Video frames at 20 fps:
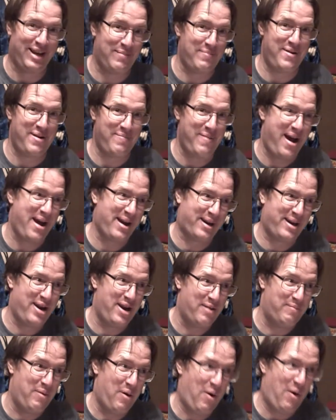Come here back
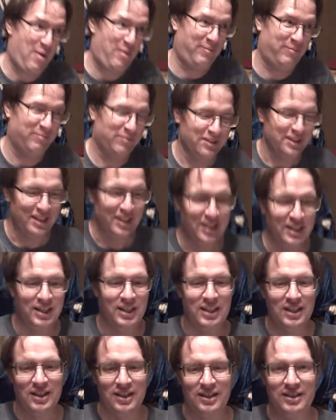here, boy. Come here,
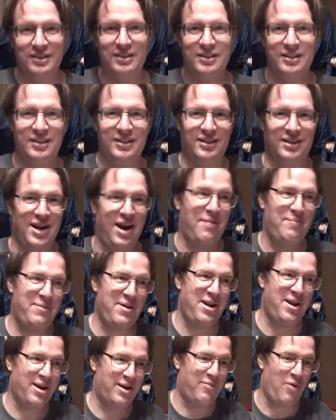Mr. Sulu. Come
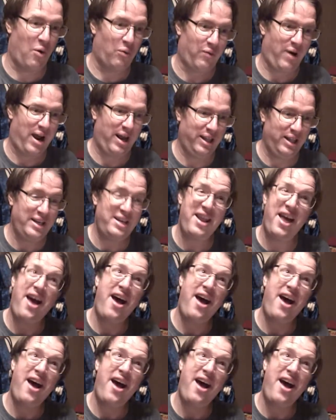here, O'Reilly.